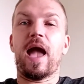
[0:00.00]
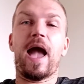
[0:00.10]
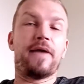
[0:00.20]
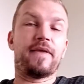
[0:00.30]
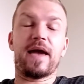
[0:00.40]

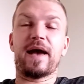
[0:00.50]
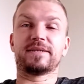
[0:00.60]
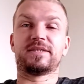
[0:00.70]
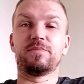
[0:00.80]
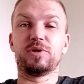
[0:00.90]
and they
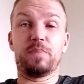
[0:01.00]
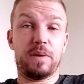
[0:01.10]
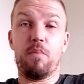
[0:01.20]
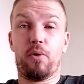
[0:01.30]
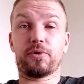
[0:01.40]
asked him to be
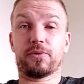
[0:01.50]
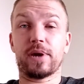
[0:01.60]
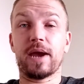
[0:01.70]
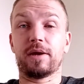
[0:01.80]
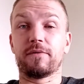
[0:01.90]
more
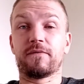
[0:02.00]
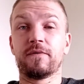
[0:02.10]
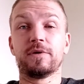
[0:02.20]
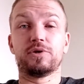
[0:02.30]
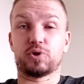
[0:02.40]
creative.
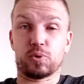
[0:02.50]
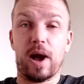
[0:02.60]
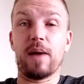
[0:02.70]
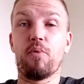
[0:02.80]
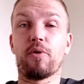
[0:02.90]

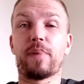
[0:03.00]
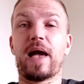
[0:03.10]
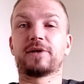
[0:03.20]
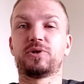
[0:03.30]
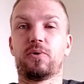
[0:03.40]
Try more
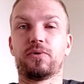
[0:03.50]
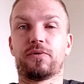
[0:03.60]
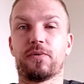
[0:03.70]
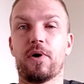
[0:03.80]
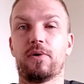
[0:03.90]
back shoulder
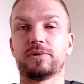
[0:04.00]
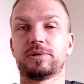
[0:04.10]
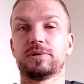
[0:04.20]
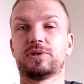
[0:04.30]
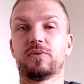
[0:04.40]

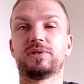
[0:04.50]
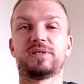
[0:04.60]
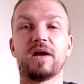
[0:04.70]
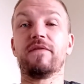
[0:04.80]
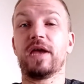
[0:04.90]
throws. So
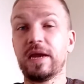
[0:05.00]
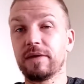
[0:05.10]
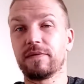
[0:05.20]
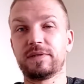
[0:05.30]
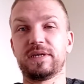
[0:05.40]
instead of
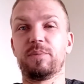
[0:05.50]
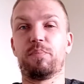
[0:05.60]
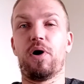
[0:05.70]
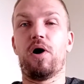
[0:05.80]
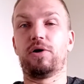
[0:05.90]
hitting the deep
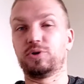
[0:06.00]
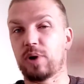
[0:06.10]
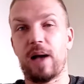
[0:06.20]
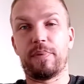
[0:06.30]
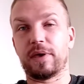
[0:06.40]
ball and
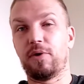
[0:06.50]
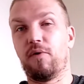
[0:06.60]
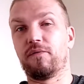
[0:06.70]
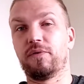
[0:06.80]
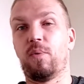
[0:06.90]
dropping it
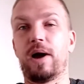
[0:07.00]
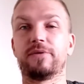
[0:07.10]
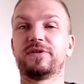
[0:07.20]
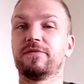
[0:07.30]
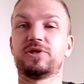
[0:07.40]
over the wide
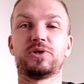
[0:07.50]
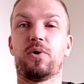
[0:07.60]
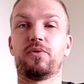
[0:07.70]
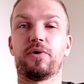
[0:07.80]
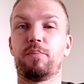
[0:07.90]
receiver's
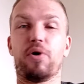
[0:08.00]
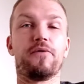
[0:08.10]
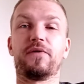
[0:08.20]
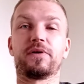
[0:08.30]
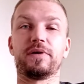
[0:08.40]
shoulder and
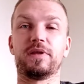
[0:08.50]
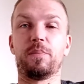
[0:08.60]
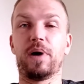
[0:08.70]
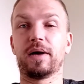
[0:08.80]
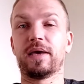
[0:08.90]
perfectly in the
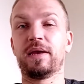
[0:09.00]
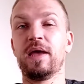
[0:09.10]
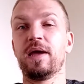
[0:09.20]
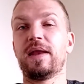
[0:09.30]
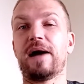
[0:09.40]
bucket,
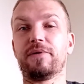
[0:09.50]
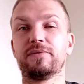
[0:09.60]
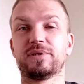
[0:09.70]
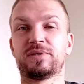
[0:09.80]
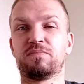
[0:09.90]
now he
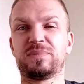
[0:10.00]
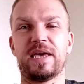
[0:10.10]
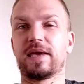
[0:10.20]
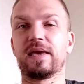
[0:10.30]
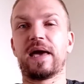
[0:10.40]
was
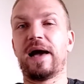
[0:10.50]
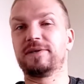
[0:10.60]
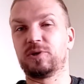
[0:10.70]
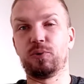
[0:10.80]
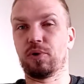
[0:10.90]
taking
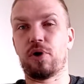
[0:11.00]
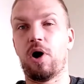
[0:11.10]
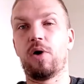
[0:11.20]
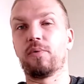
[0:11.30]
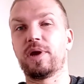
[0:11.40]
guys who were
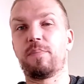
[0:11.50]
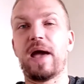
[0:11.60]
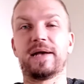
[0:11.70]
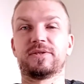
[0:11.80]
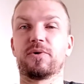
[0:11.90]
already
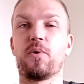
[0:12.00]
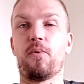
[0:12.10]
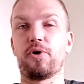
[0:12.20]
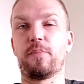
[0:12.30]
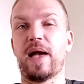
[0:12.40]
past their
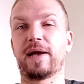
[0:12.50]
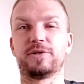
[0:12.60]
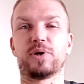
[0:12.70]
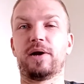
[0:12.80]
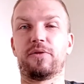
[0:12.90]
cornerback
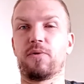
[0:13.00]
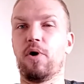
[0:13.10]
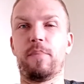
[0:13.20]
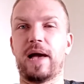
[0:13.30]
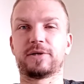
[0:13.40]
and trying to throw
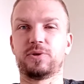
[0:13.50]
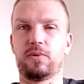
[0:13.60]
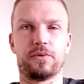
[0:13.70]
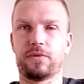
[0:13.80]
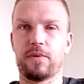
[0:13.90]
a back
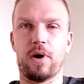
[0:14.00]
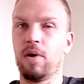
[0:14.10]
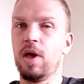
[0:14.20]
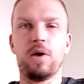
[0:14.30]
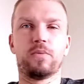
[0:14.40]
shoulder throw,
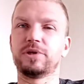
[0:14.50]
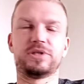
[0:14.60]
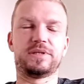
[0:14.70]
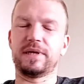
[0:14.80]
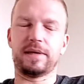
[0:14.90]

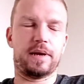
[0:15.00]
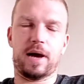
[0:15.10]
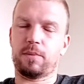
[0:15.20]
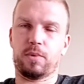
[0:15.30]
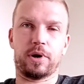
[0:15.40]
which did
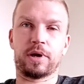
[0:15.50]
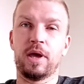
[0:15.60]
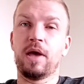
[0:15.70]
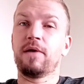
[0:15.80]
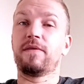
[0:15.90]
not work.
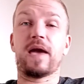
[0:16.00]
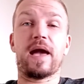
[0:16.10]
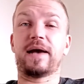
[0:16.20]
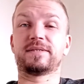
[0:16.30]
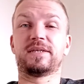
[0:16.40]
They
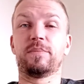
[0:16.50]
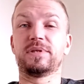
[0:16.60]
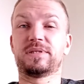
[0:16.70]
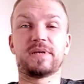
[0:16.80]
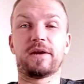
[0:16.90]
asked him,
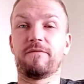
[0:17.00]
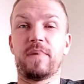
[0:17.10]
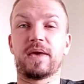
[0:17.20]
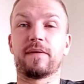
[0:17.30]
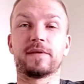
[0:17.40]
instead of
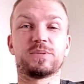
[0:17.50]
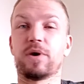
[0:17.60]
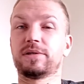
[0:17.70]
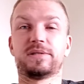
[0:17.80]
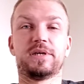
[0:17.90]
making the
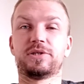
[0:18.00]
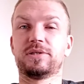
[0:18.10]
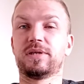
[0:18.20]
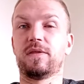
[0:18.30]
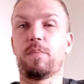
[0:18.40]
smart decisions in the